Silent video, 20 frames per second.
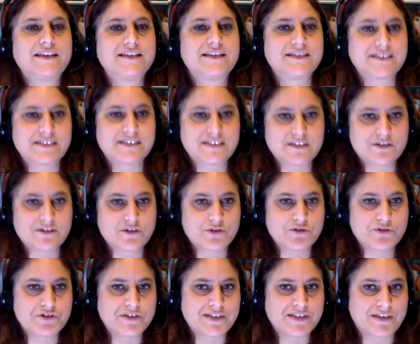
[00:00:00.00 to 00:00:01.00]
These
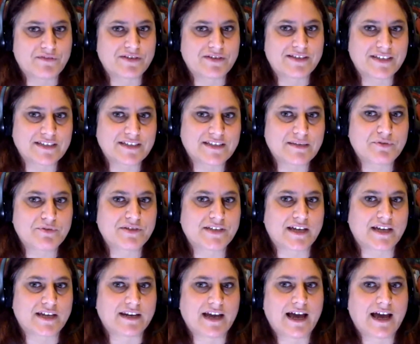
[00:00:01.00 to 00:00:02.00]
institutions have a
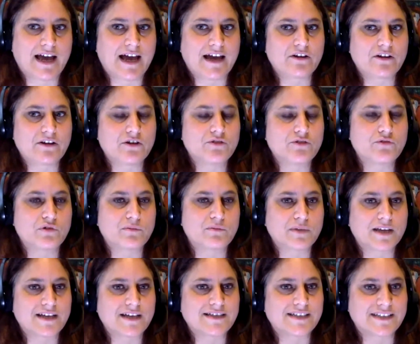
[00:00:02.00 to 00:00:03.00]
60% higher
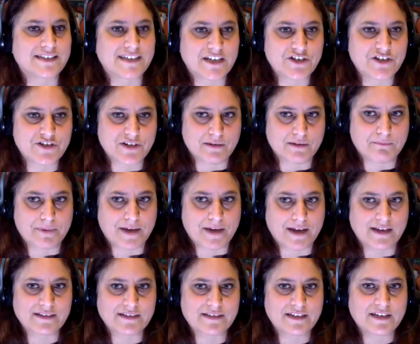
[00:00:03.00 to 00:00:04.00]
normalized citation
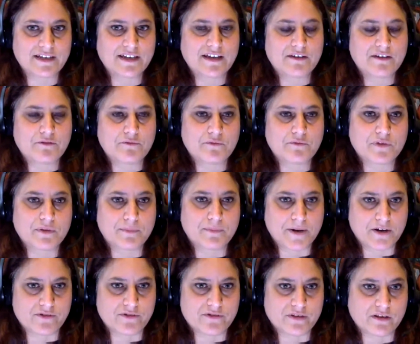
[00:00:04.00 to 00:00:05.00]
impact
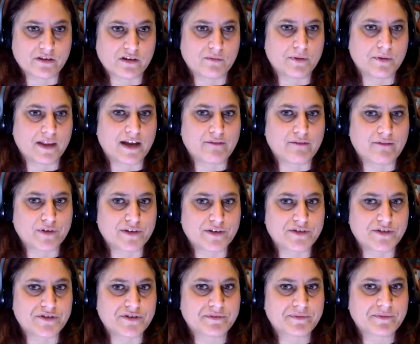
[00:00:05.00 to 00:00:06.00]
compared to the global
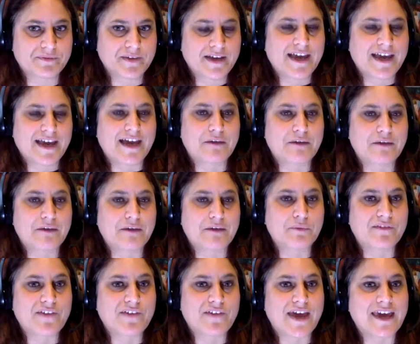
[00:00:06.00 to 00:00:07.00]
average. And
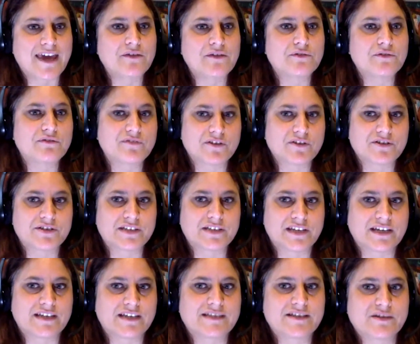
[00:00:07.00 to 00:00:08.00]
we have eight
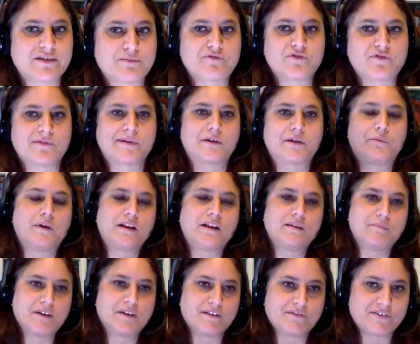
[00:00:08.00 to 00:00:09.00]
universities that are performing
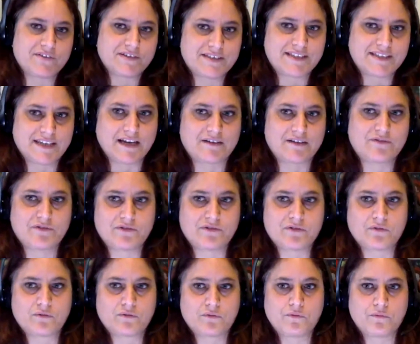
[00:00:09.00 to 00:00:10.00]
well above standard